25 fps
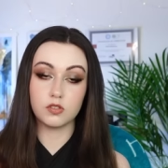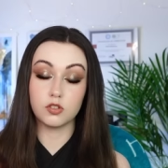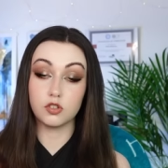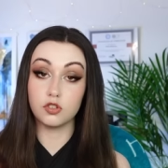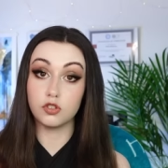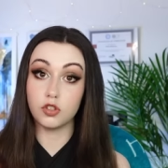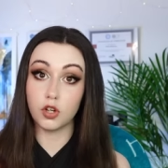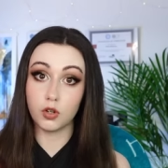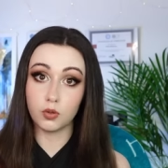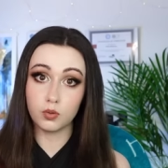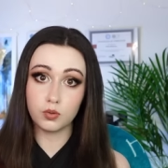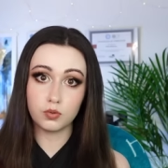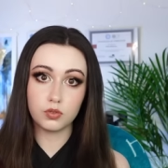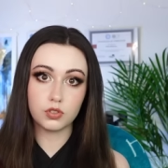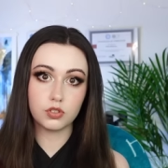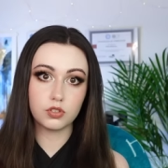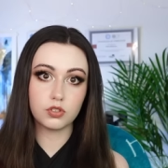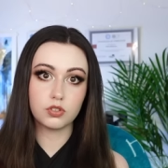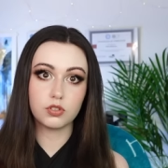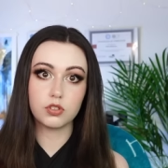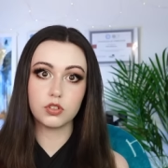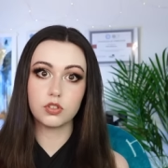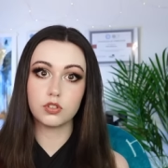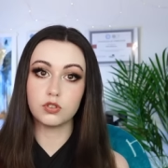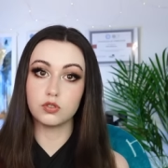
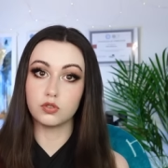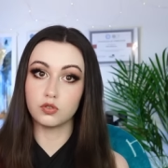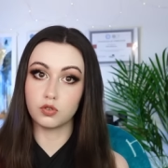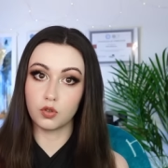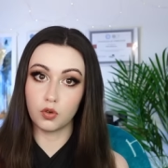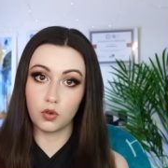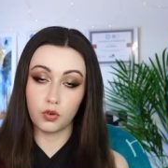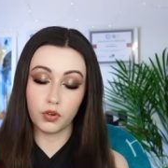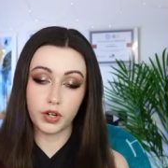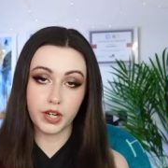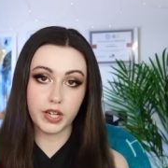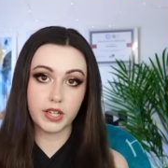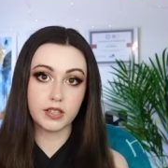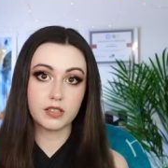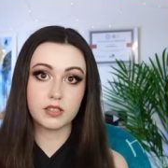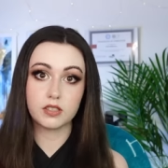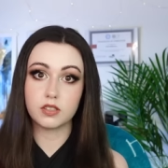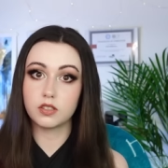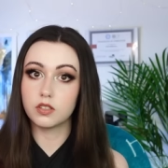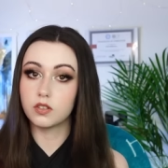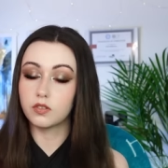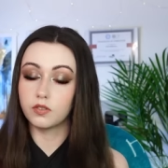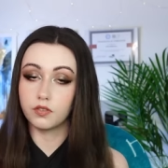notes, drawings,